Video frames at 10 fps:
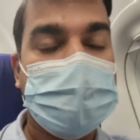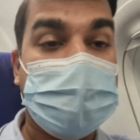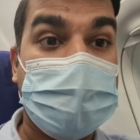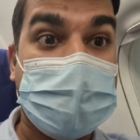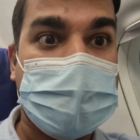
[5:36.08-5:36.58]

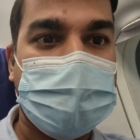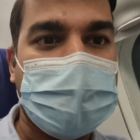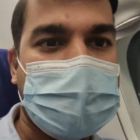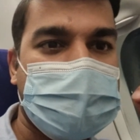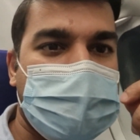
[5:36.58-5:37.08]
15 minutes
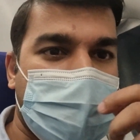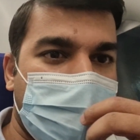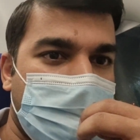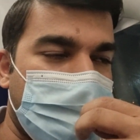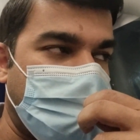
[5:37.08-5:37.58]
behind
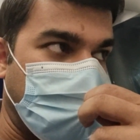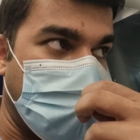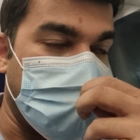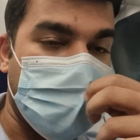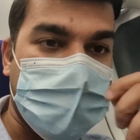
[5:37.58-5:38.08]
schedule,
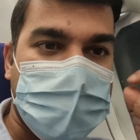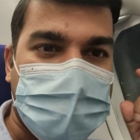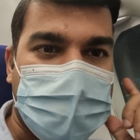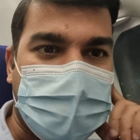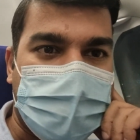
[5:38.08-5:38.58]

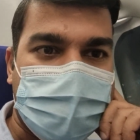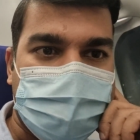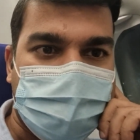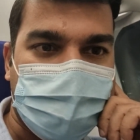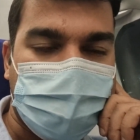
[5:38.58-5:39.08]
but I
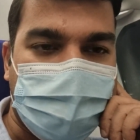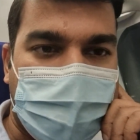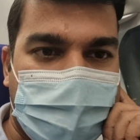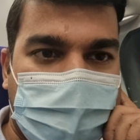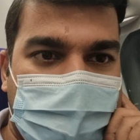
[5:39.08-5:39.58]
guess we should
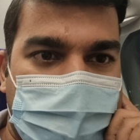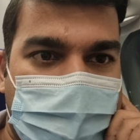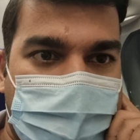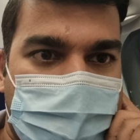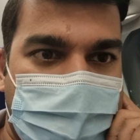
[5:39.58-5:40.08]
make that
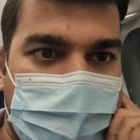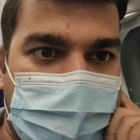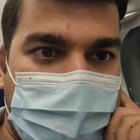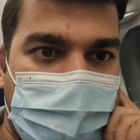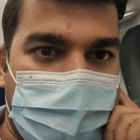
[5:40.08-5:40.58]
time up in
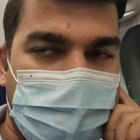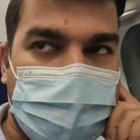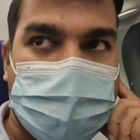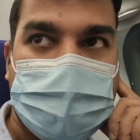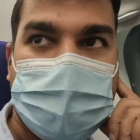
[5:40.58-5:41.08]
the air,
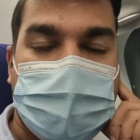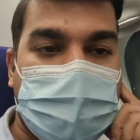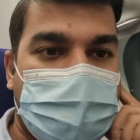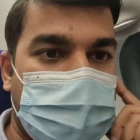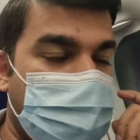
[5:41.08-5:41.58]

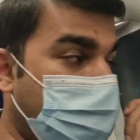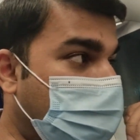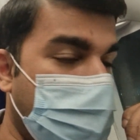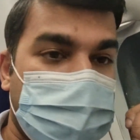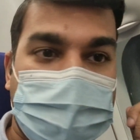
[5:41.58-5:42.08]
and we're
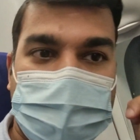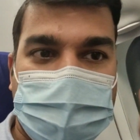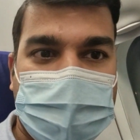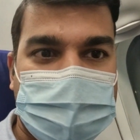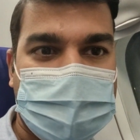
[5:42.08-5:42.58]
ready for
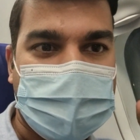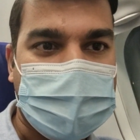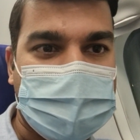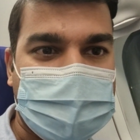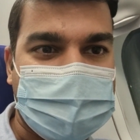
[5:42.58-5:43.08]
departure now.